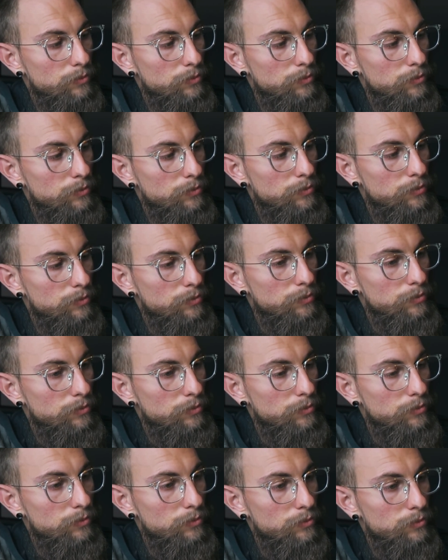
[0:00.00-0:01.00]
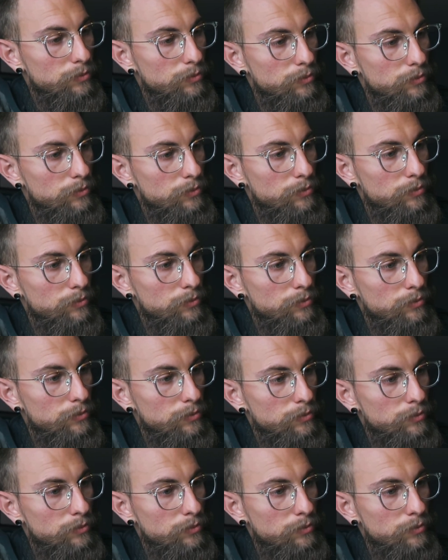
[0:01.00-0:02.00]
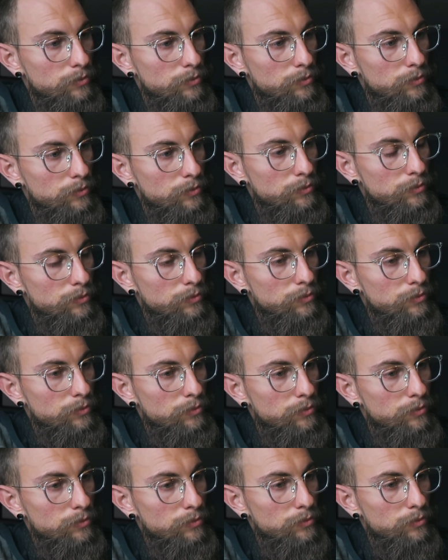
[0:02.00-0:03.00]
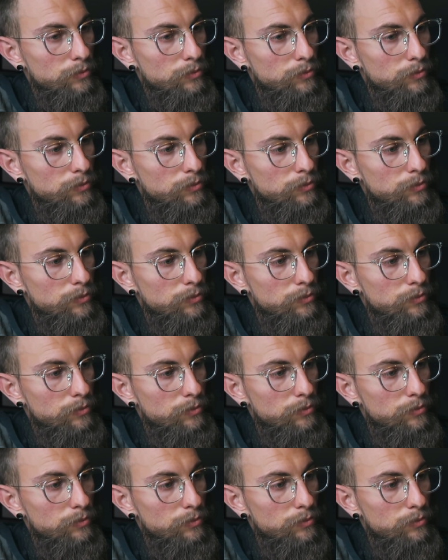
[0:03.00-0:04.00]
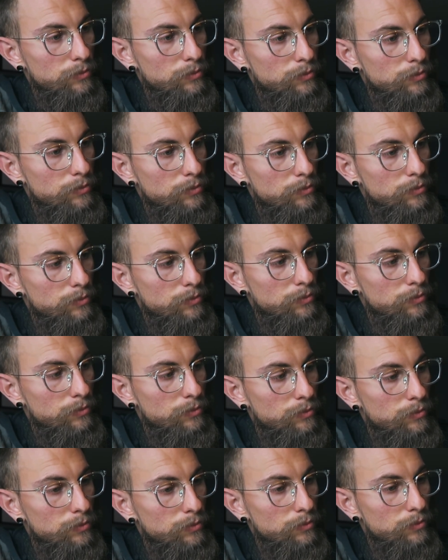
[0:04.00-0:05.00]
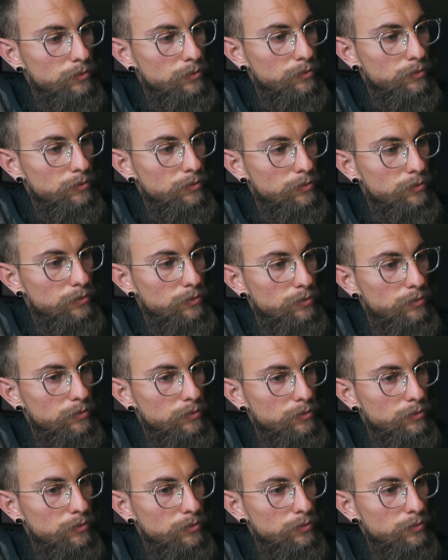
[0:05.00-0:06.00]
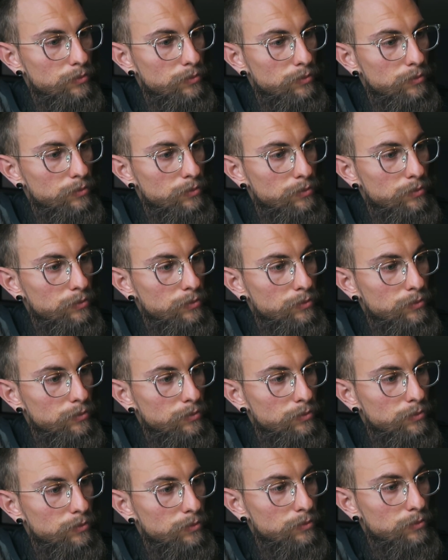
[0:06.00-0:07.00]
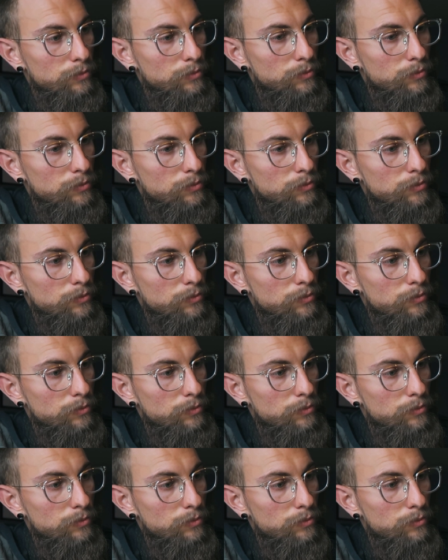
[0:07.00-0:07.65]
(not speaking)